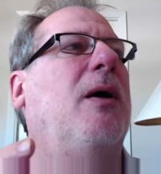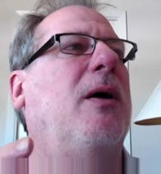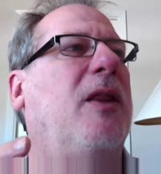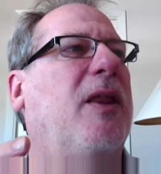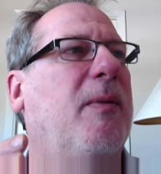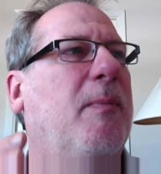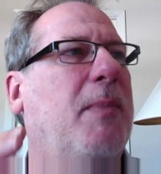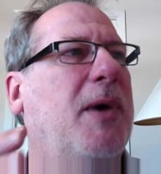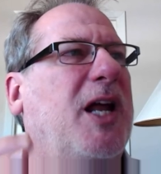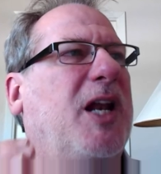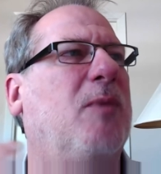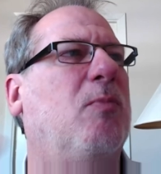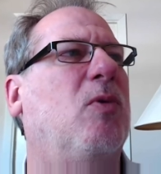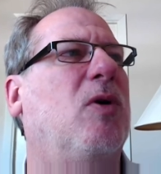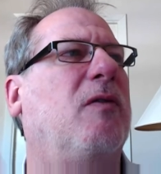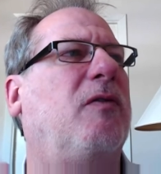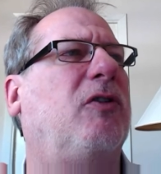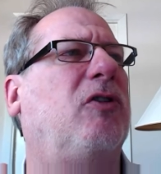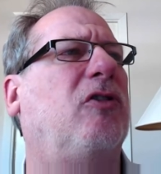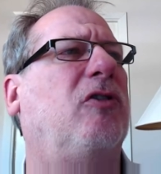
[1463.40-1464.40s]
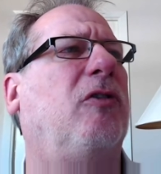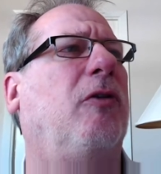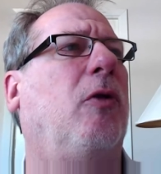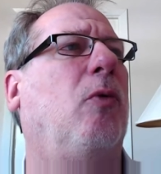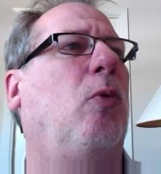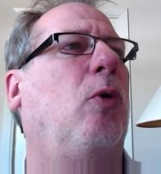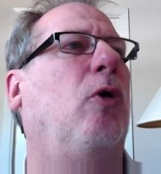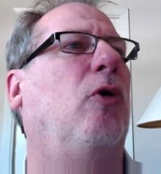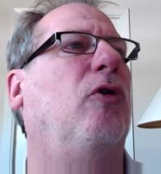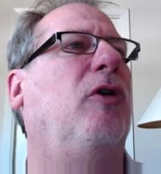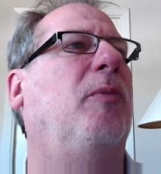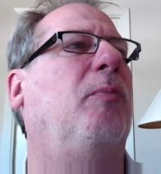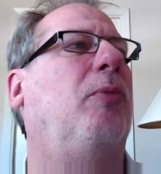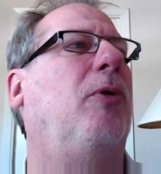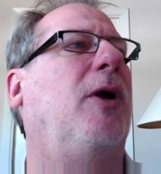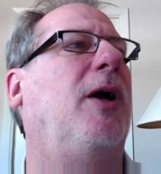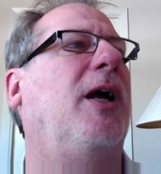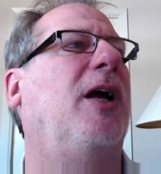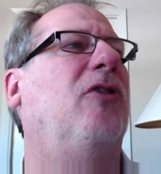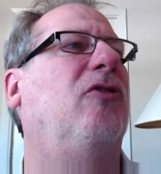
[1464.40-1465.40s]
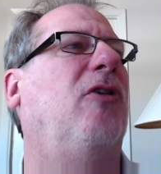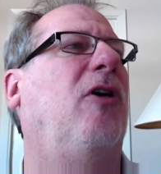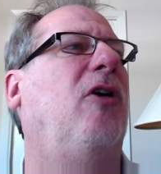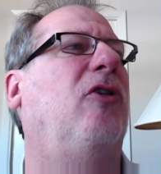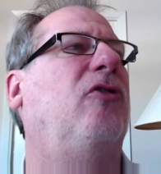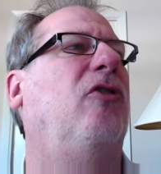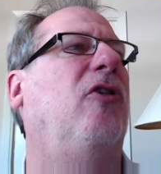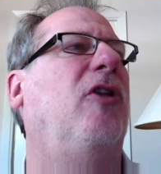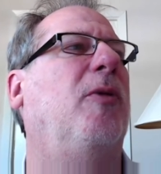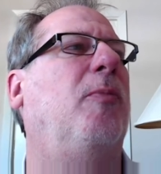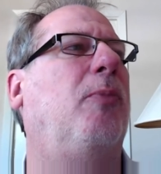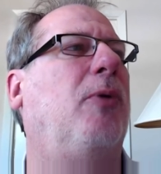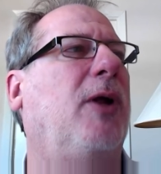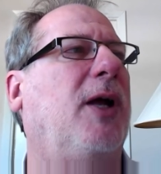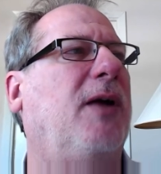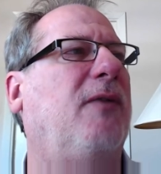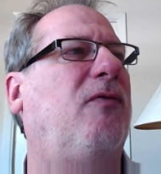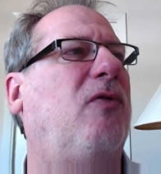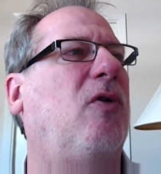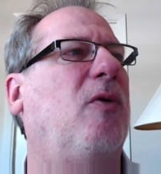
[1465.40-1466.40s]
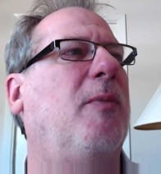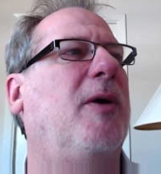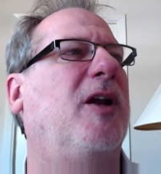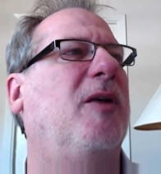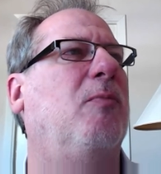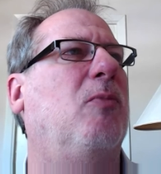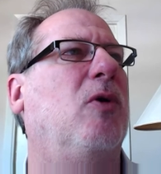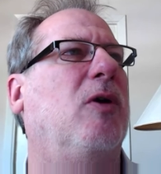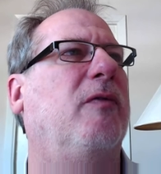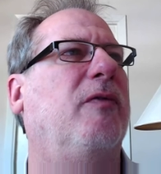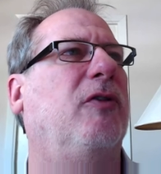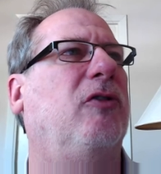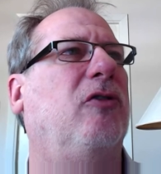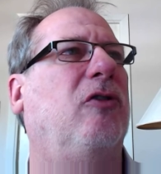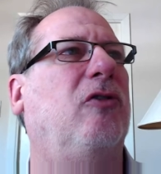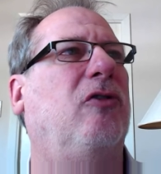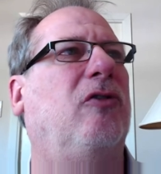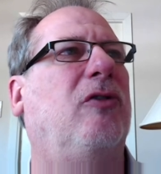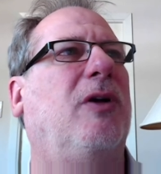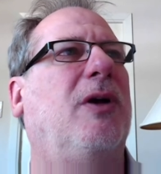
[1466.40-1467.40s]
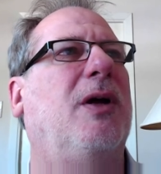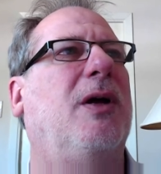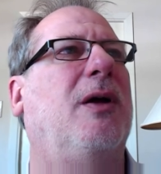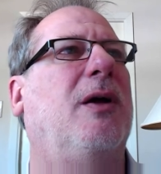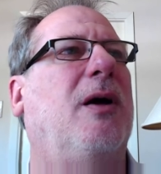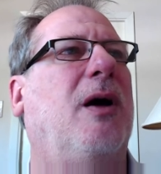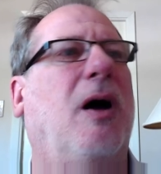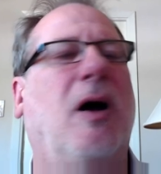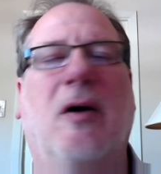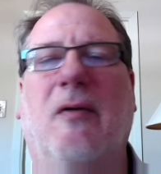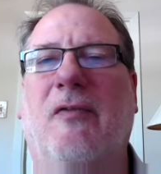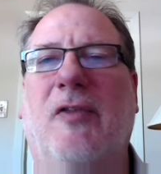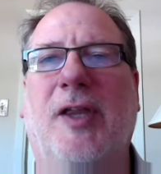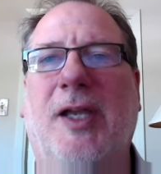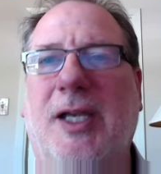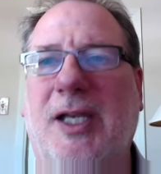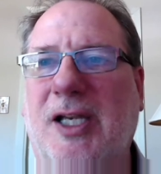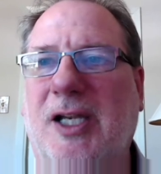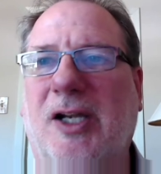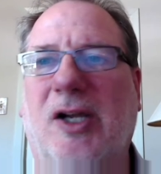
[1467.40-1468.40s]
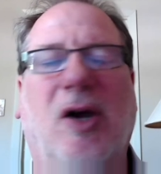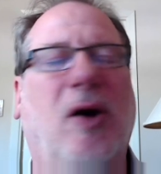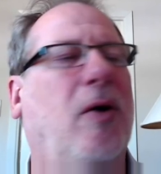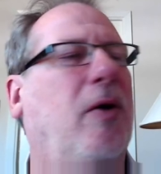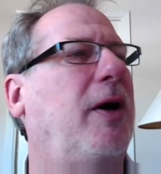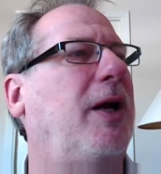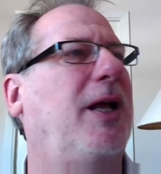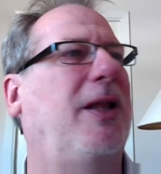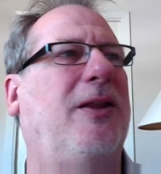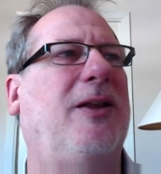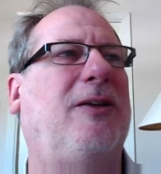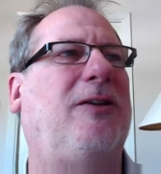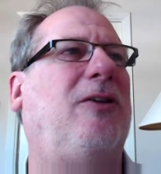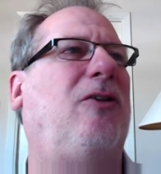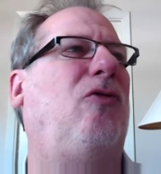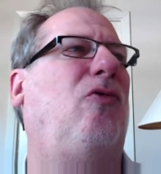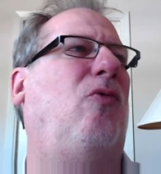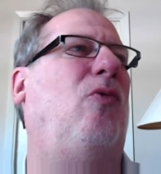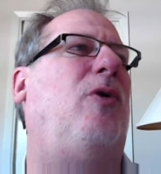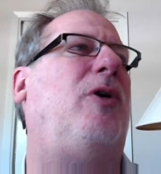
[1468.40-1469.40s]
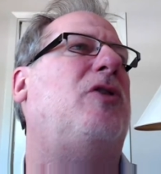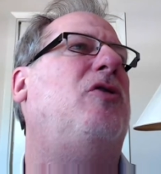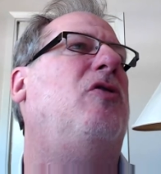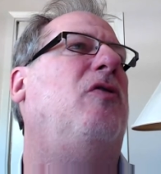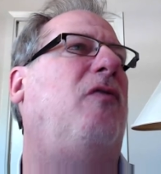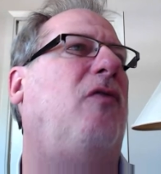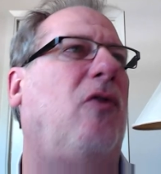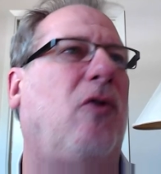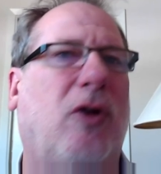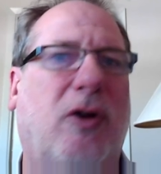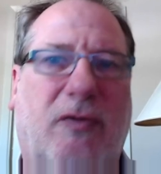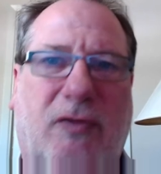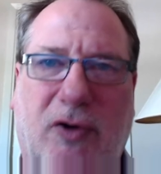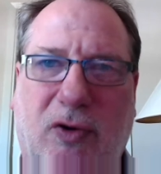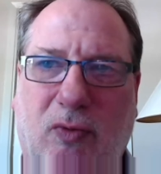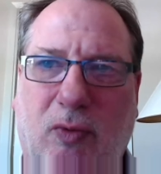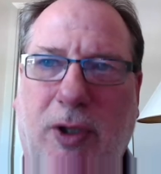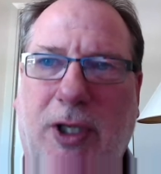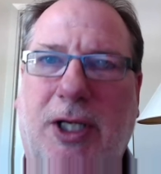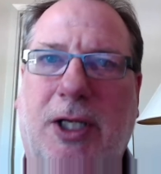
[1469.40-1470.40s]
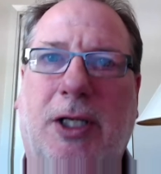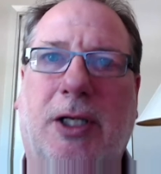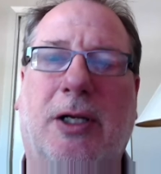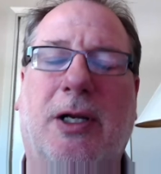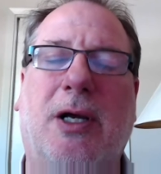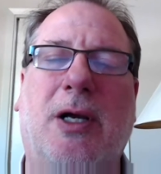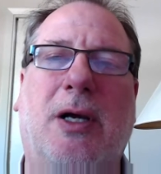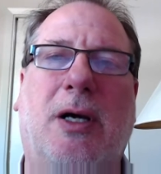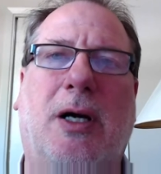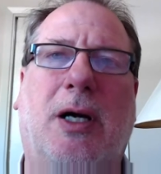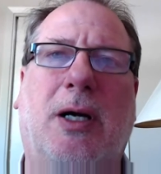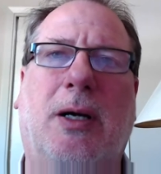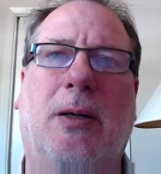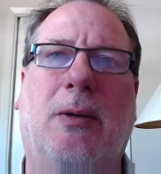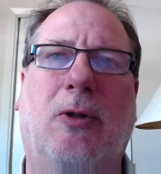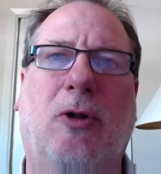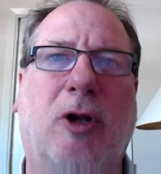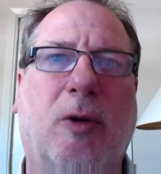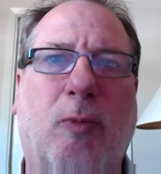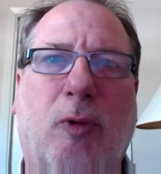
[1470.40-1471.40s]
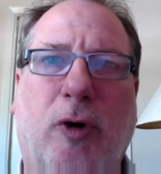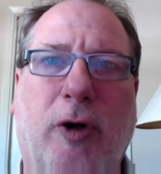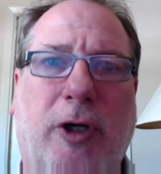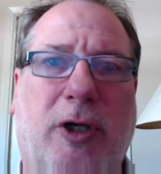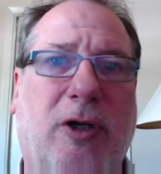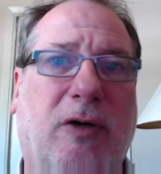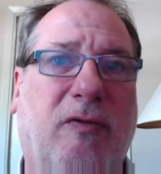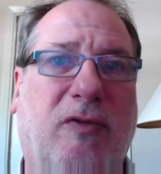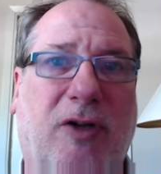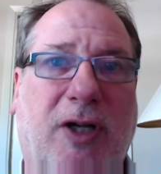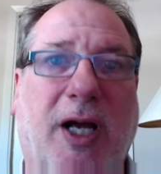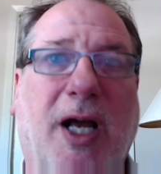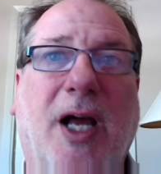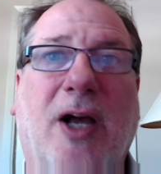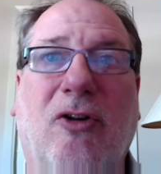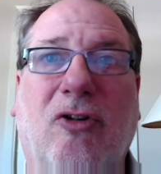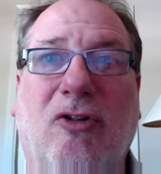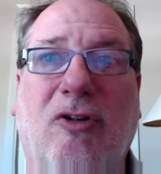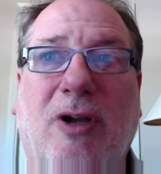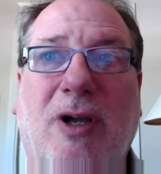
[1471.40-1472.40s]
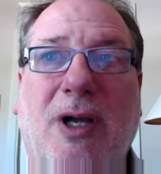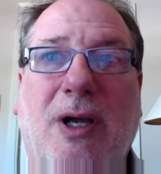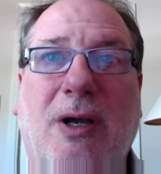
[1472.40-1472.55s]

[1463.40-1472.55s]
The metamorphosis of the world in play is also the playful metamorphosis of the ego. Again, this is wonderful if you're reading a liberative text.